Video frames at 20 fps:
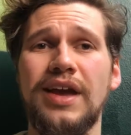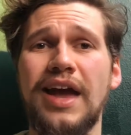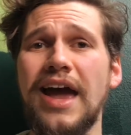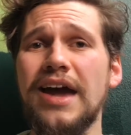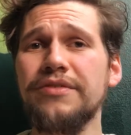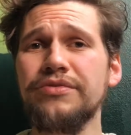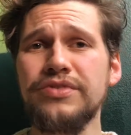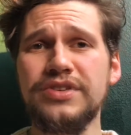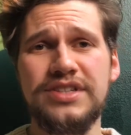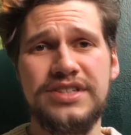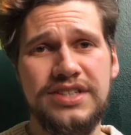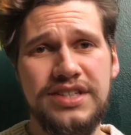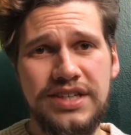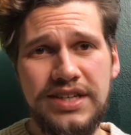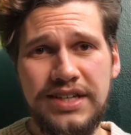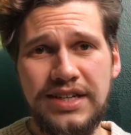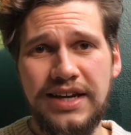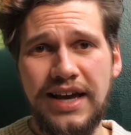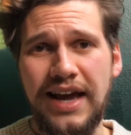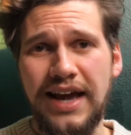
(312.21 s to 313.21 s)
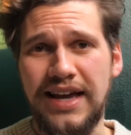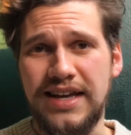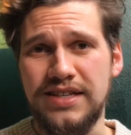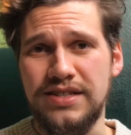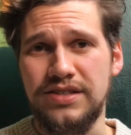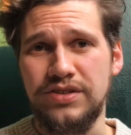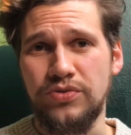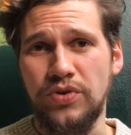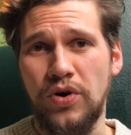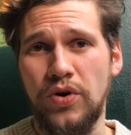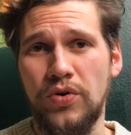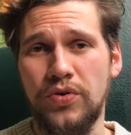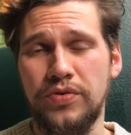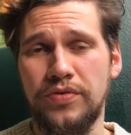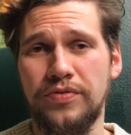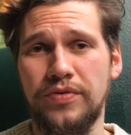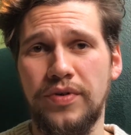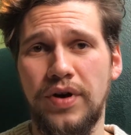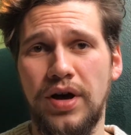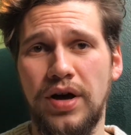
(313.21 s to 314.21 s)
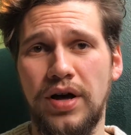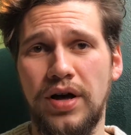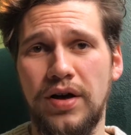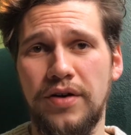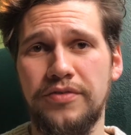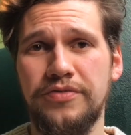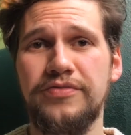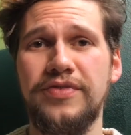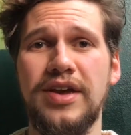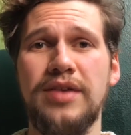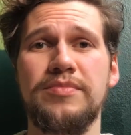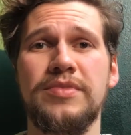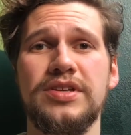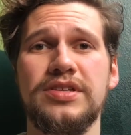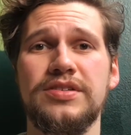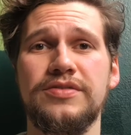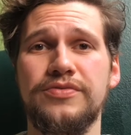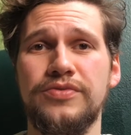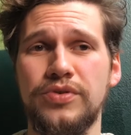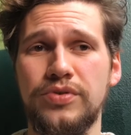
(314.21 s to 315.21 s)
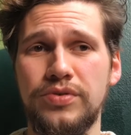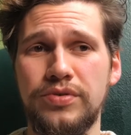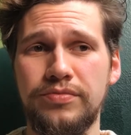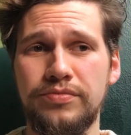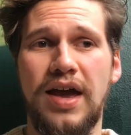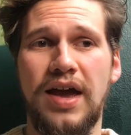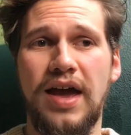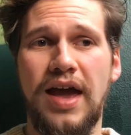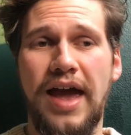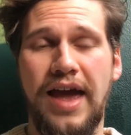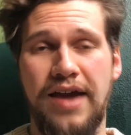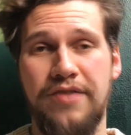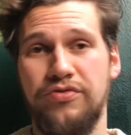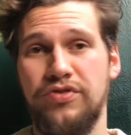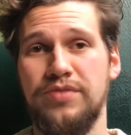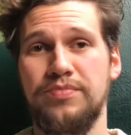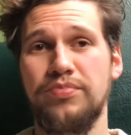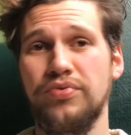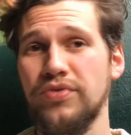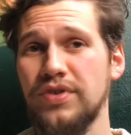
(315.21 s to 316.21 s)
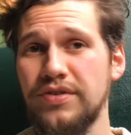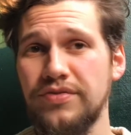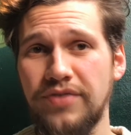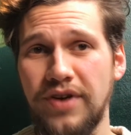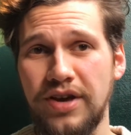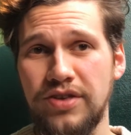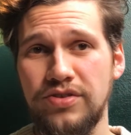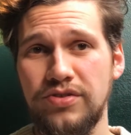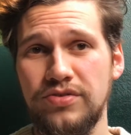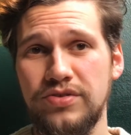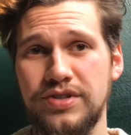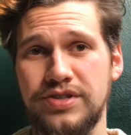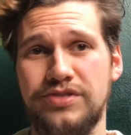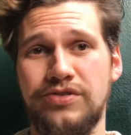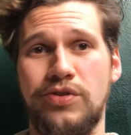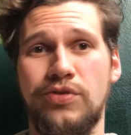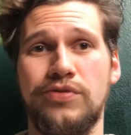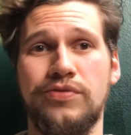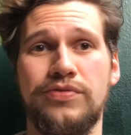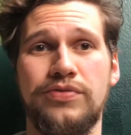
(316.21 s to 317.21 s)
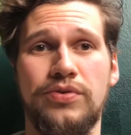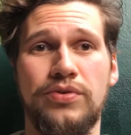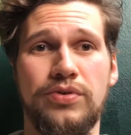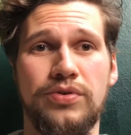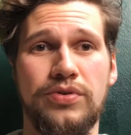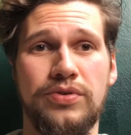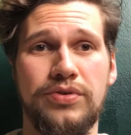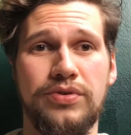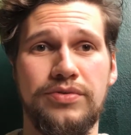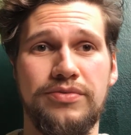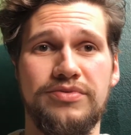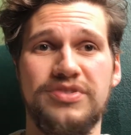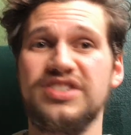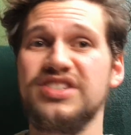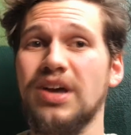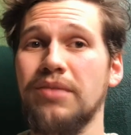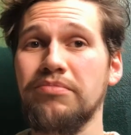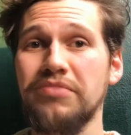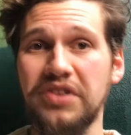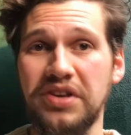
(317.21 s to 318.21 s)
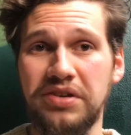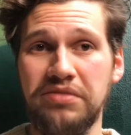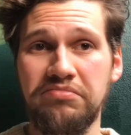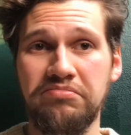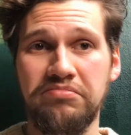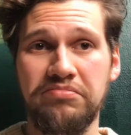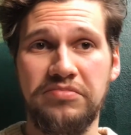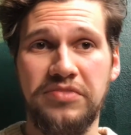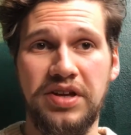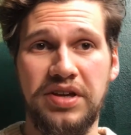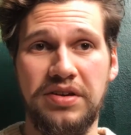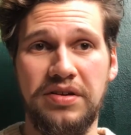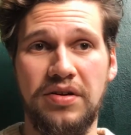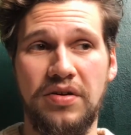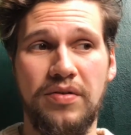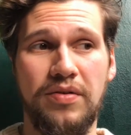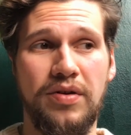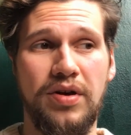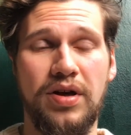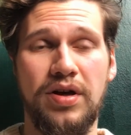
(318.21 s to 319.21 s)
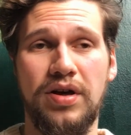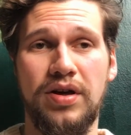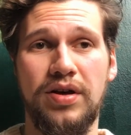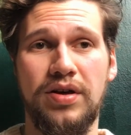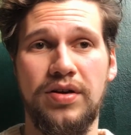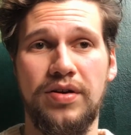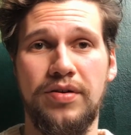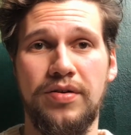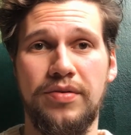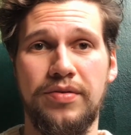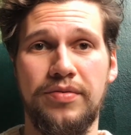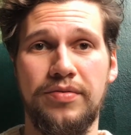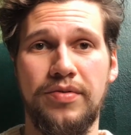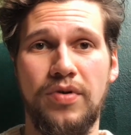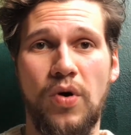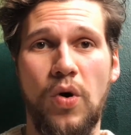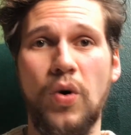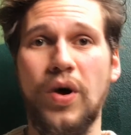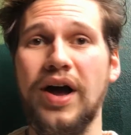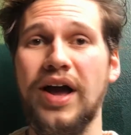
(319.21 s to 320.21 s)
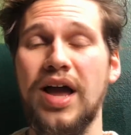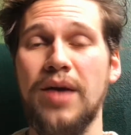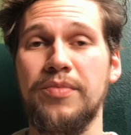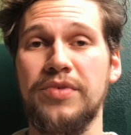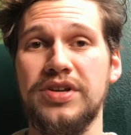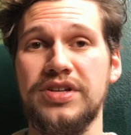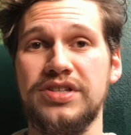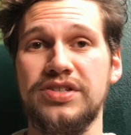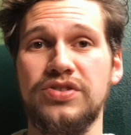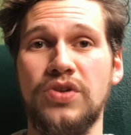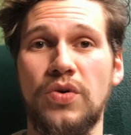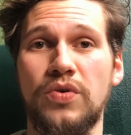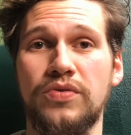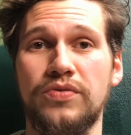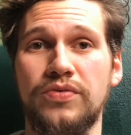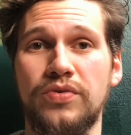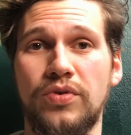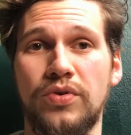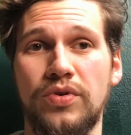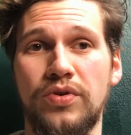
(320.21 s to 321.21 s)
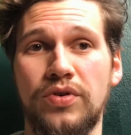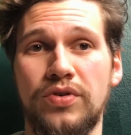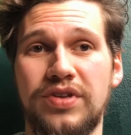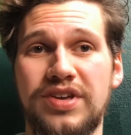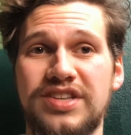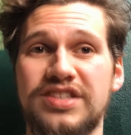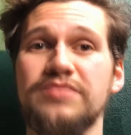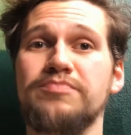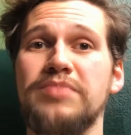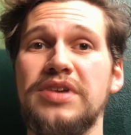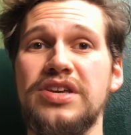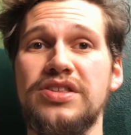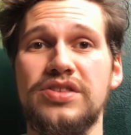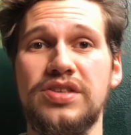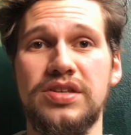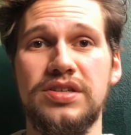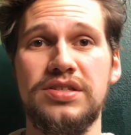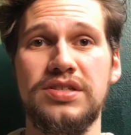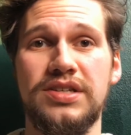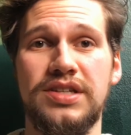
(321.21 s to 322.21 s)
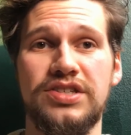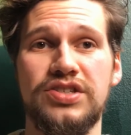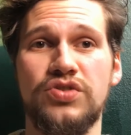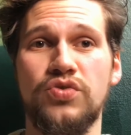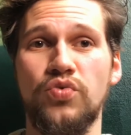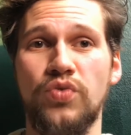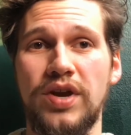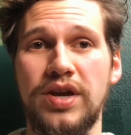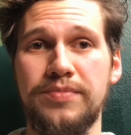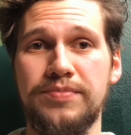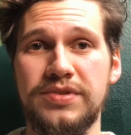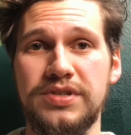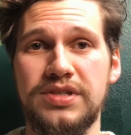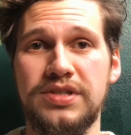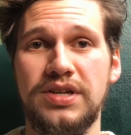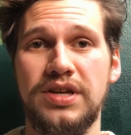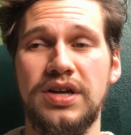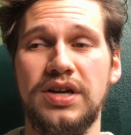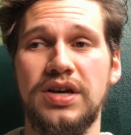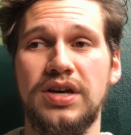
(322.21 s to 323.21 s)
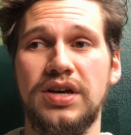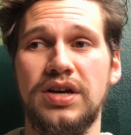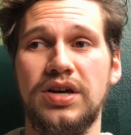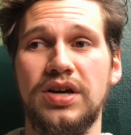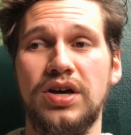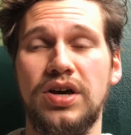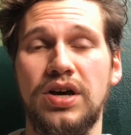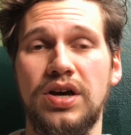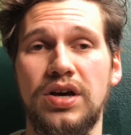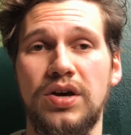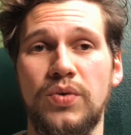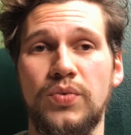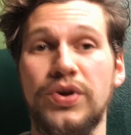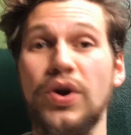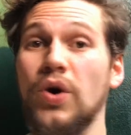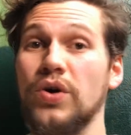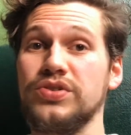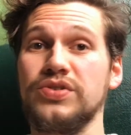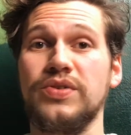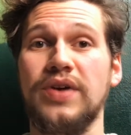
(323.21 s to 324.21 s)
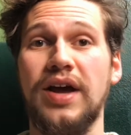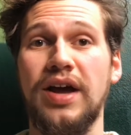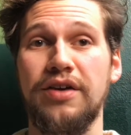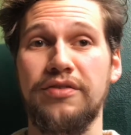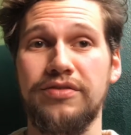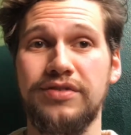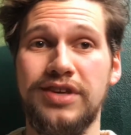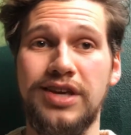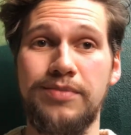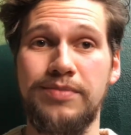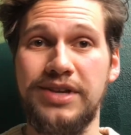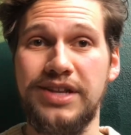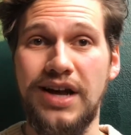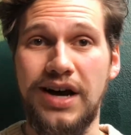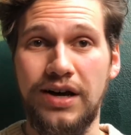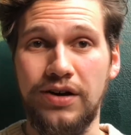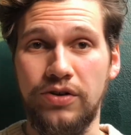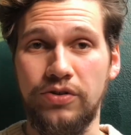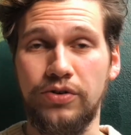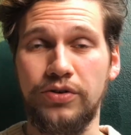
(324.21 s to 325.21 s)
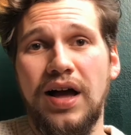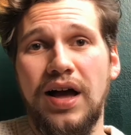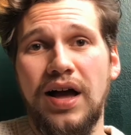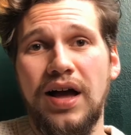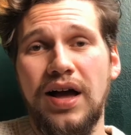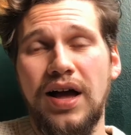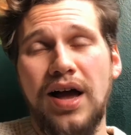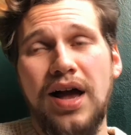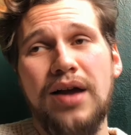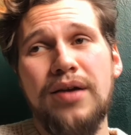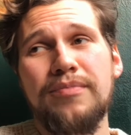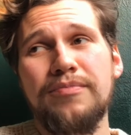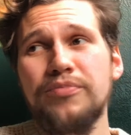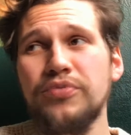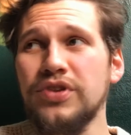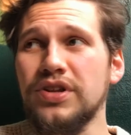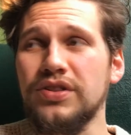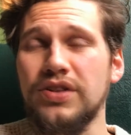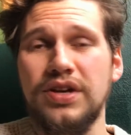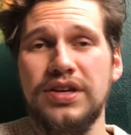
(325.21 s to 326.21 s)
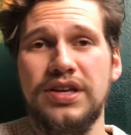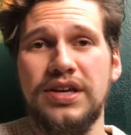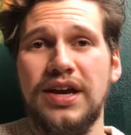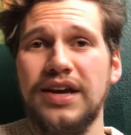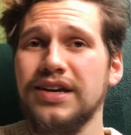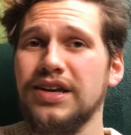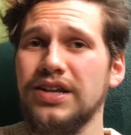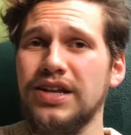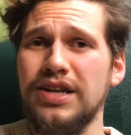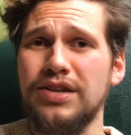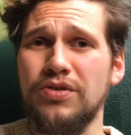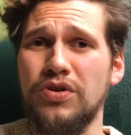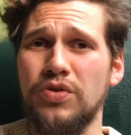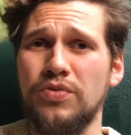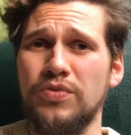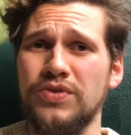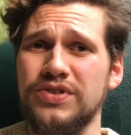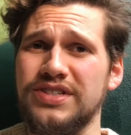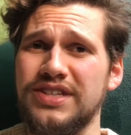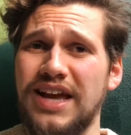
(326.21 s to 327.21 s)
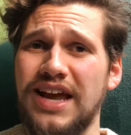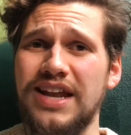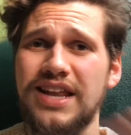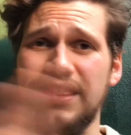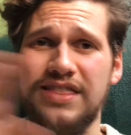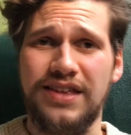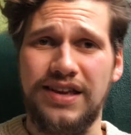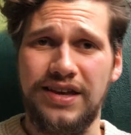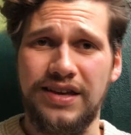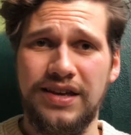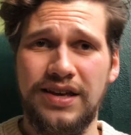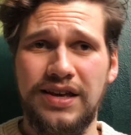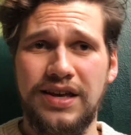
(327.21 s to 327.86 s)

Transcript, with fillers: Every city has their own uh, famous food. Every prefecture is known for something. Like uh, Okayama is known for its peaches and its grapes. Uh, we also have kibidango. I'm pretty lucky. I can eat almost anything.